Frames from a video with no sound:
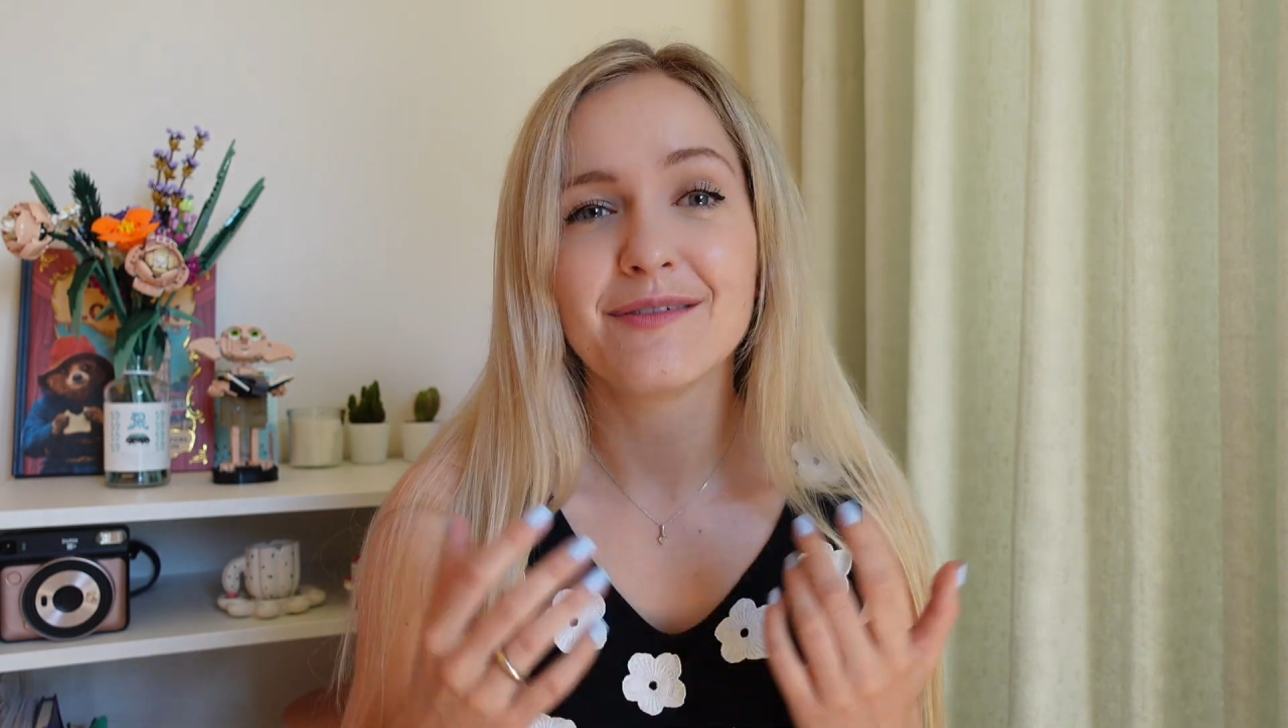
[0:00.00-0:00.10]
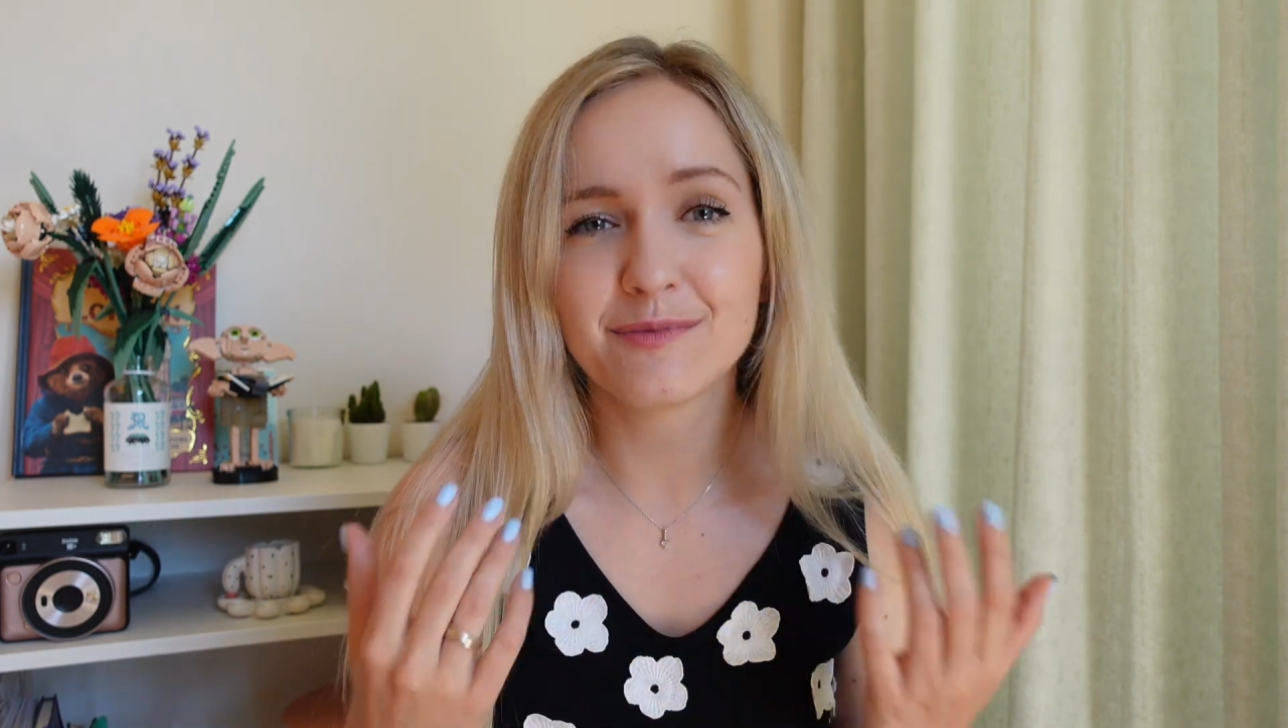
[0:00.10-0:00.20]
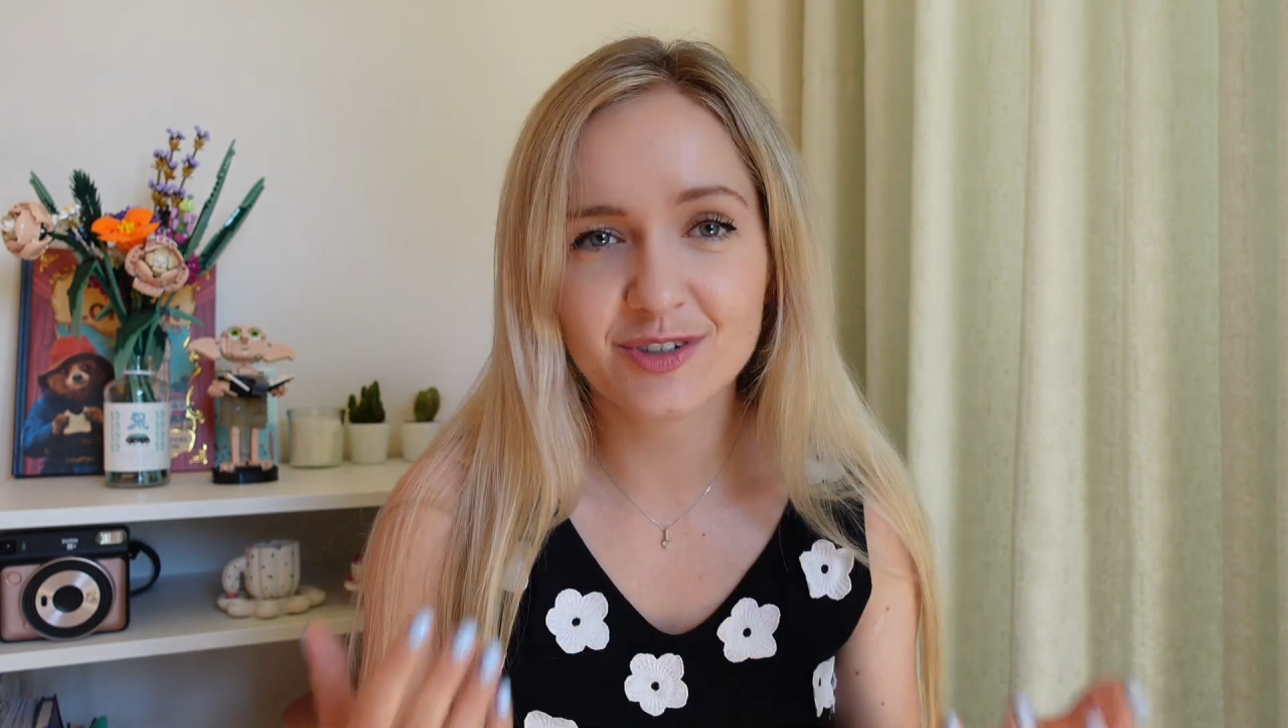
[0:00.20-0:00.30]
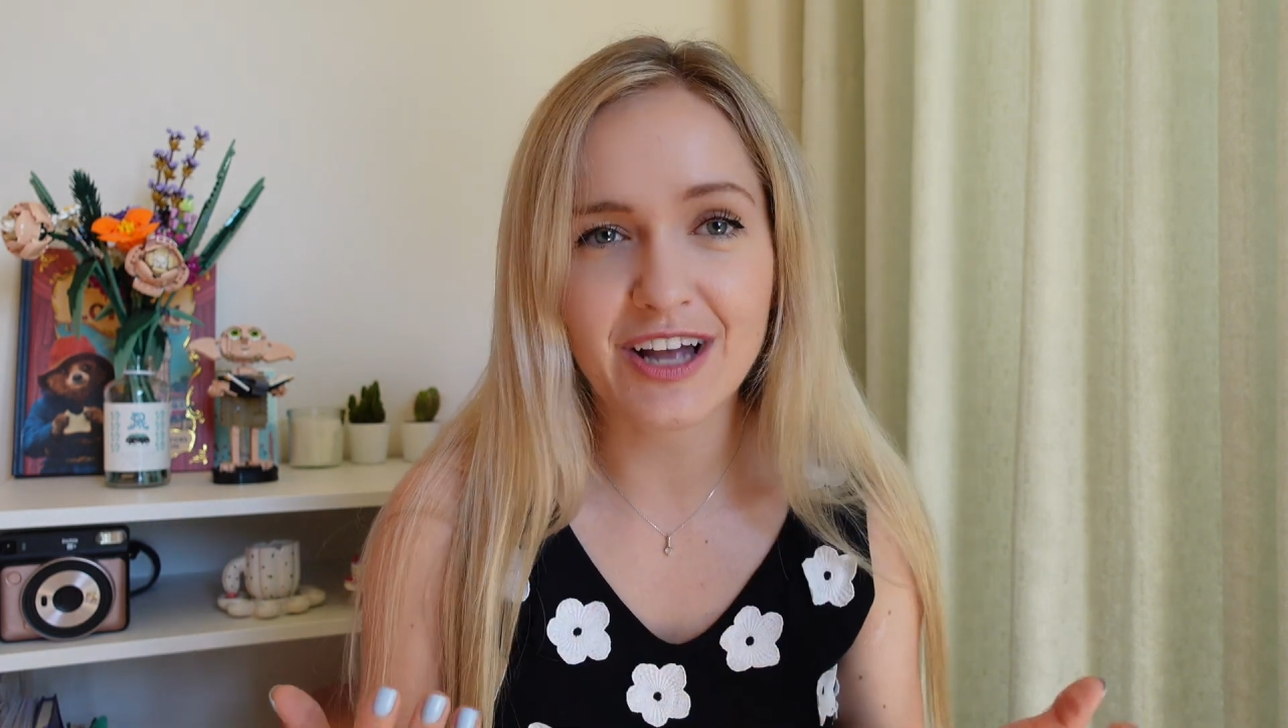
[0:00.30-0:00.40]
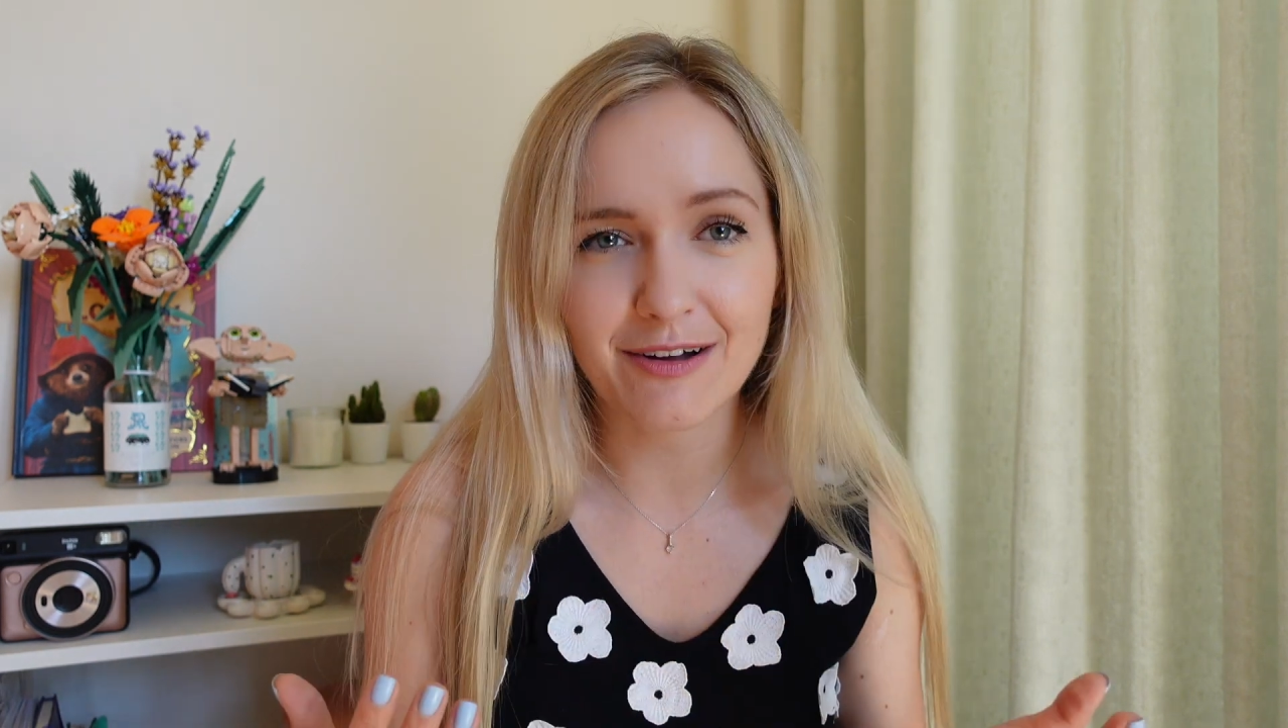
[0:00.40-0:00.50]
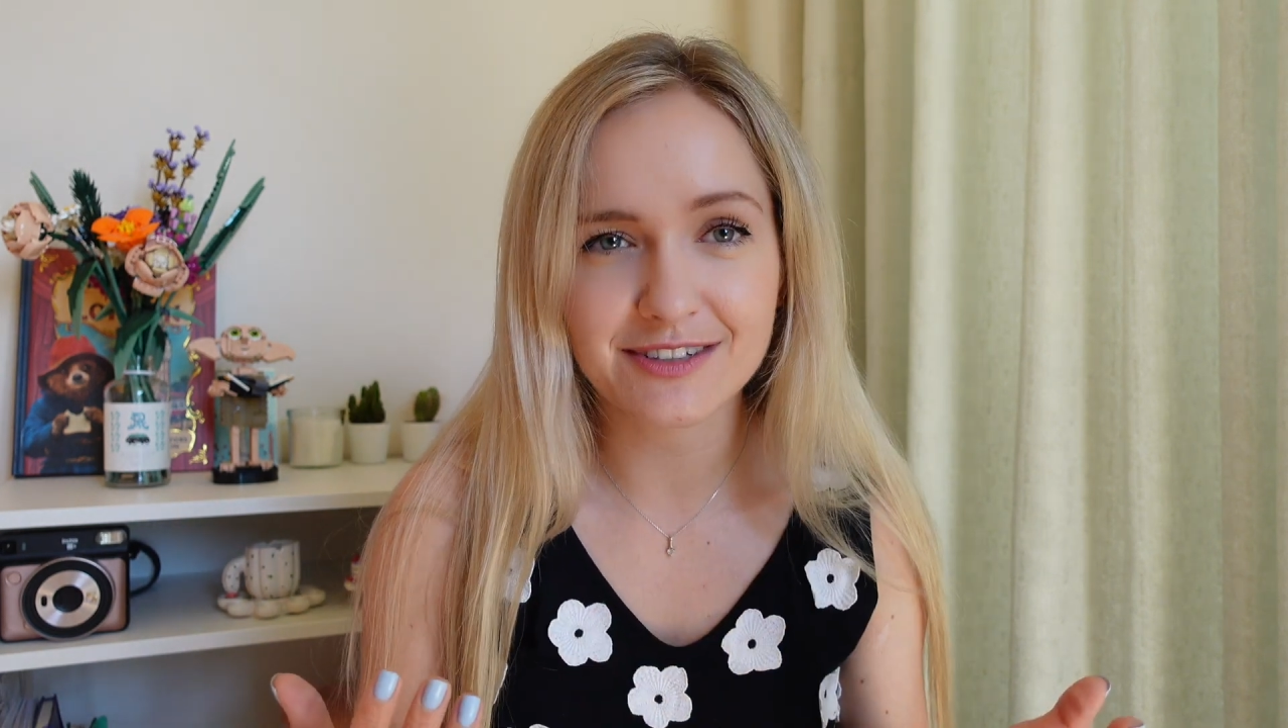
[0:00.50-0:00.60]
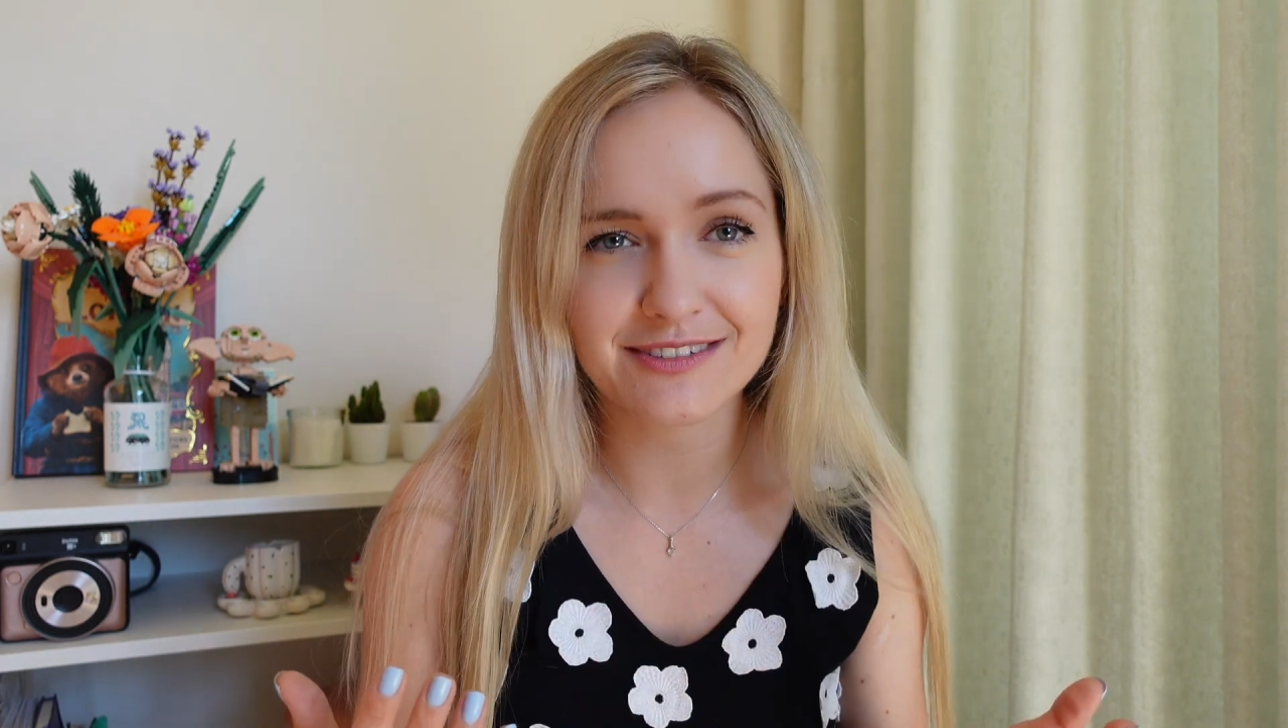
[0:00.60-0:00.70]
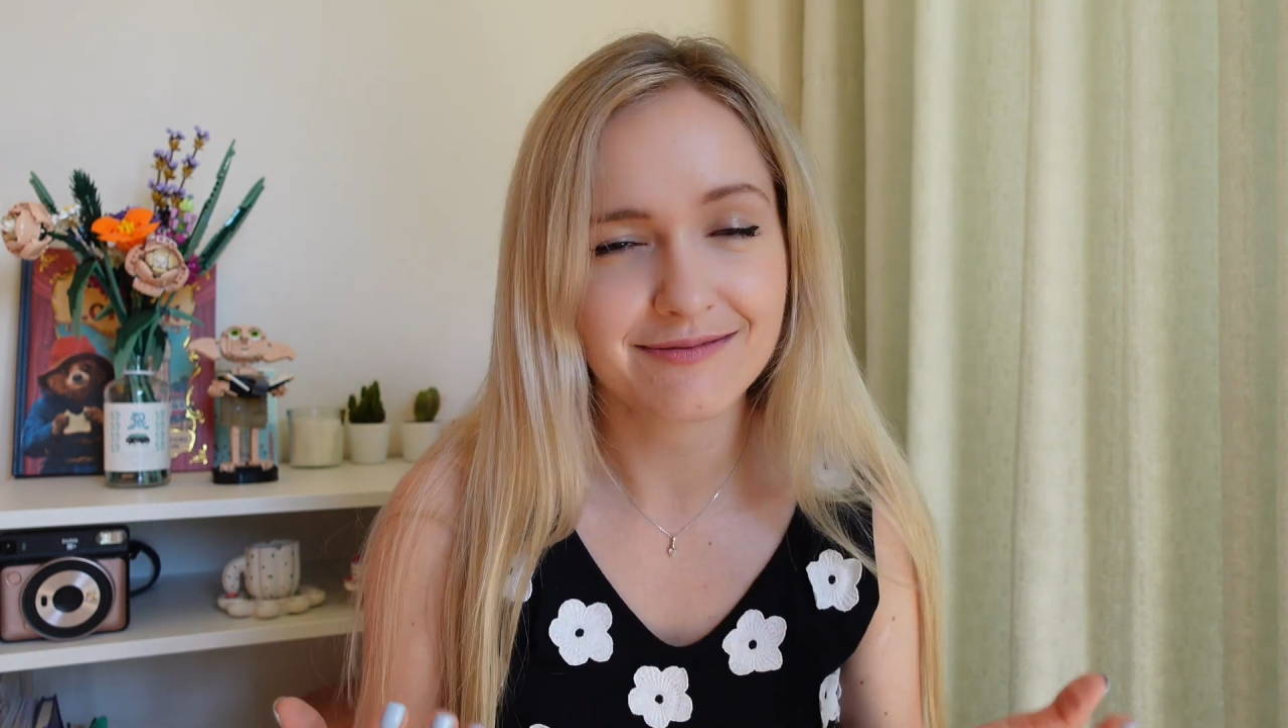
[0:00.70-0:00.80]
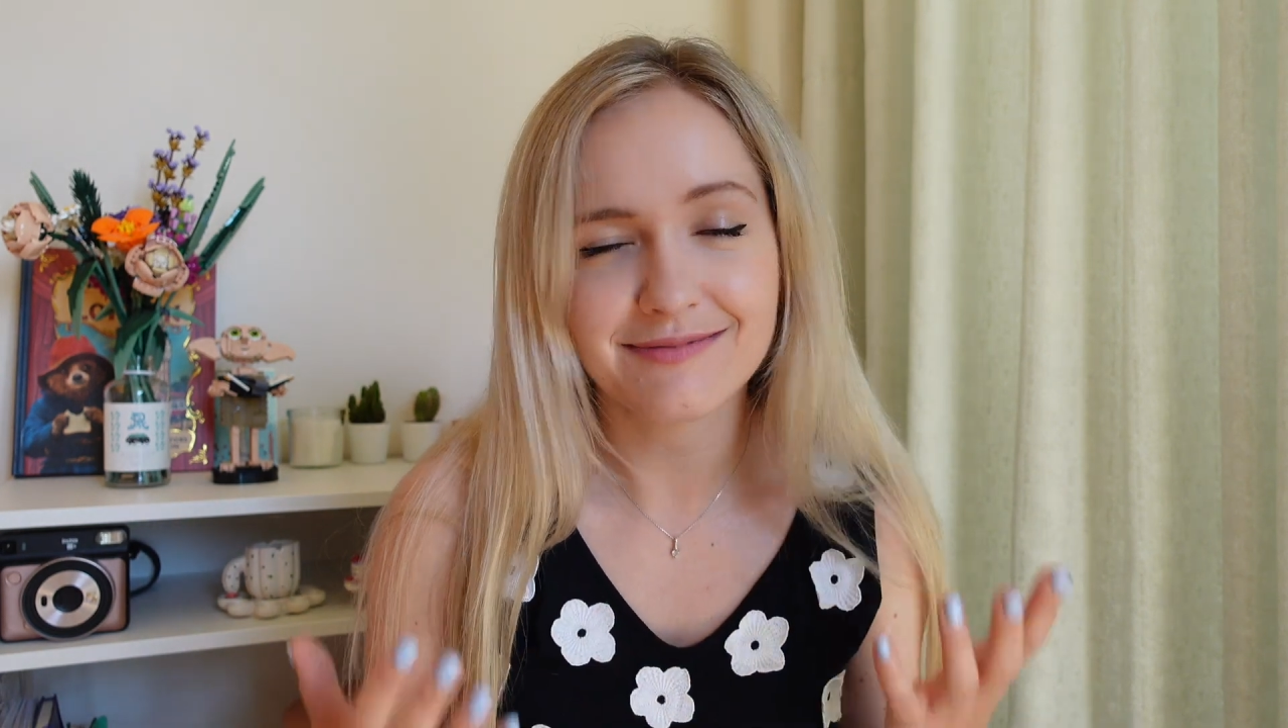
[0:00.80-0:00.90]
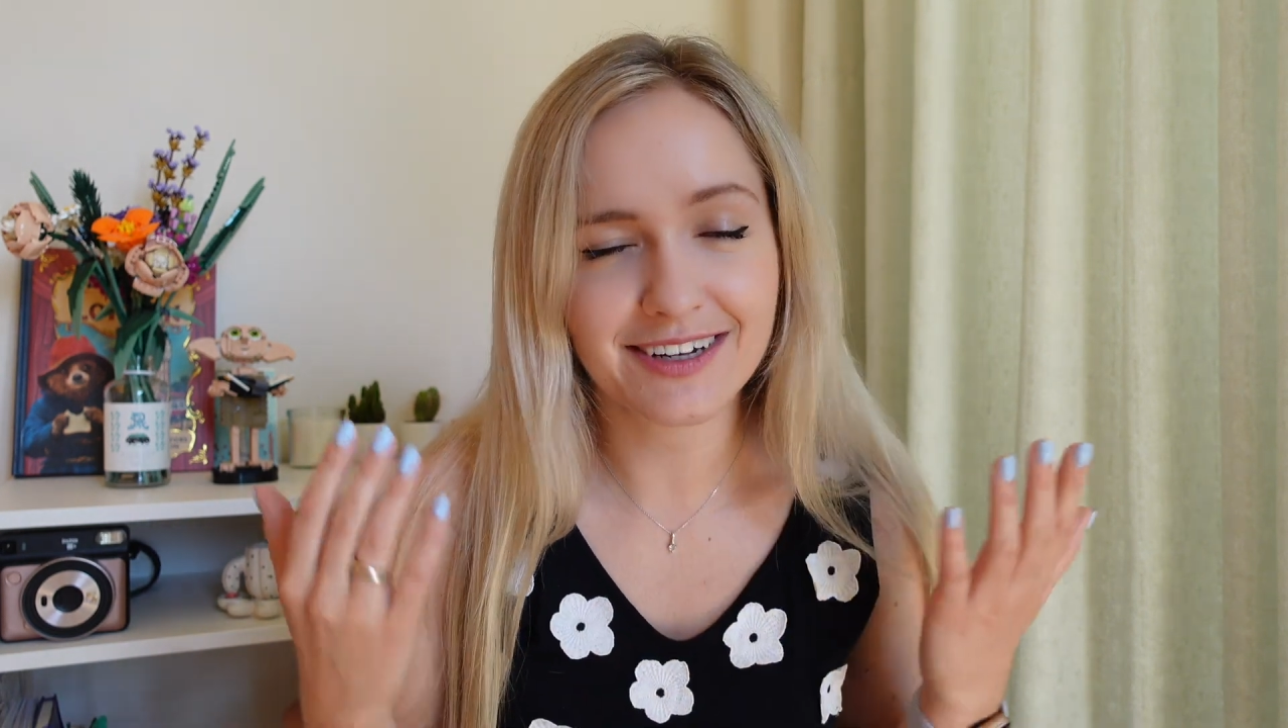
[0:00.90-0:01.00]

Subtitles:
sounds